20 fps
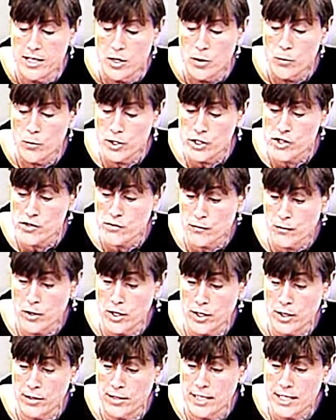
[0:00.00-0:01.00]
which
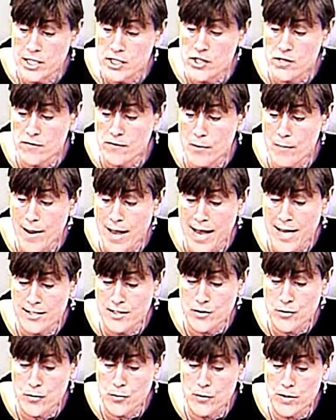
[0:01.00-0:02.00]
for each of the
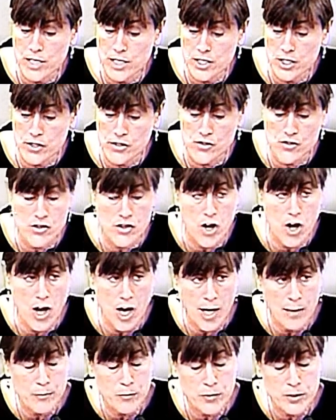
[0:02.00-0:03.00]
past 3 years saw
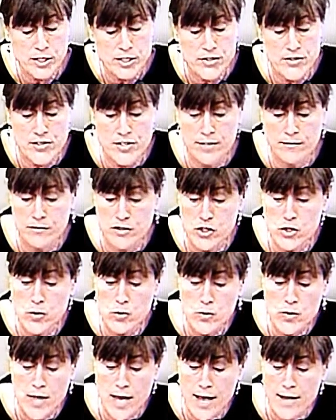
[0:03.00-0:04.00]
upwards of
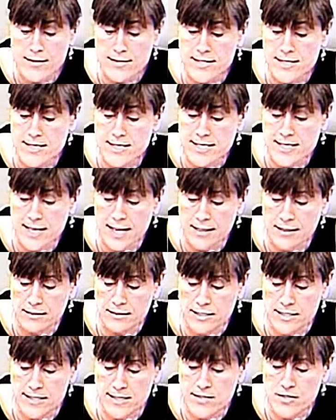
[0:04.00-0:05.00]
2,000
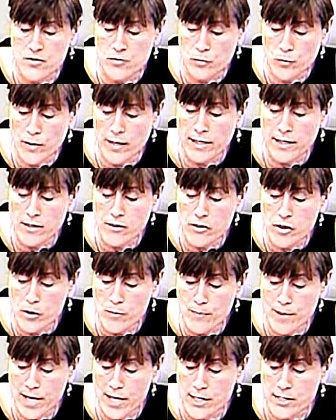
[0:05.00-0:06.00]
cyclists ringing their
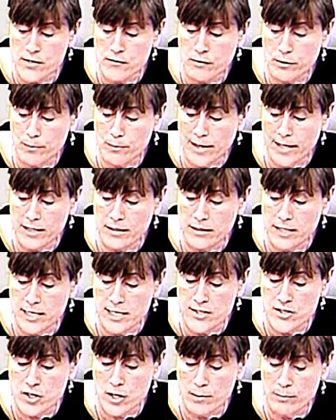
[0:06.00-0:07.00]
bells for bike
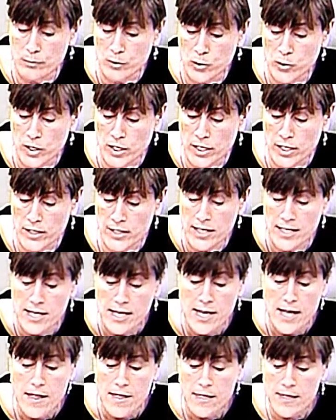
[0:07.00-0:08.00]
lanes on Bloor.
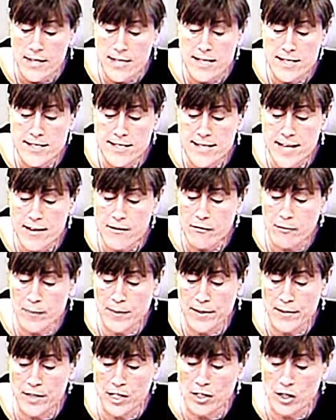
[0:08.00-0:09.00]
These have
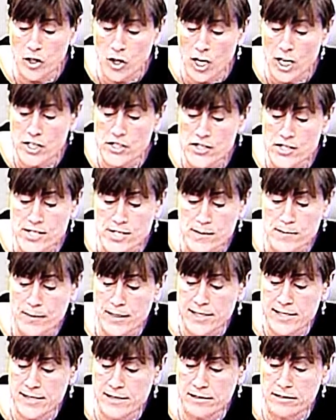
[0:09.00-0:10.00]
been the largest
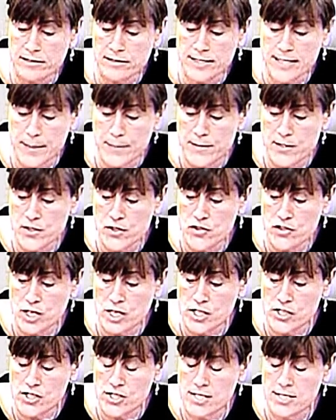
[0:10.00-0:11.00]
bicycle
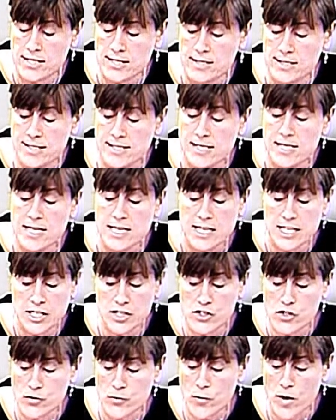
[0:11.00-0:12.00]
demonstrations
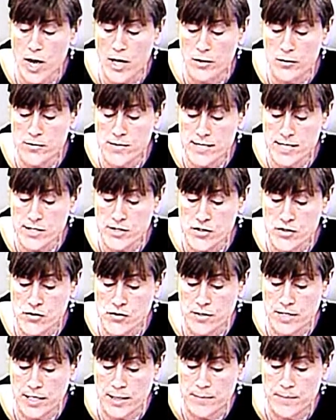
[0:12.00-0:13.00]
in Toronto's
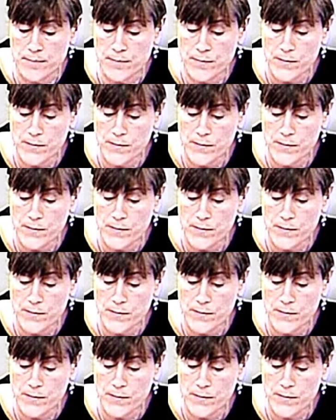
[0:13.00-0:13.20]
history.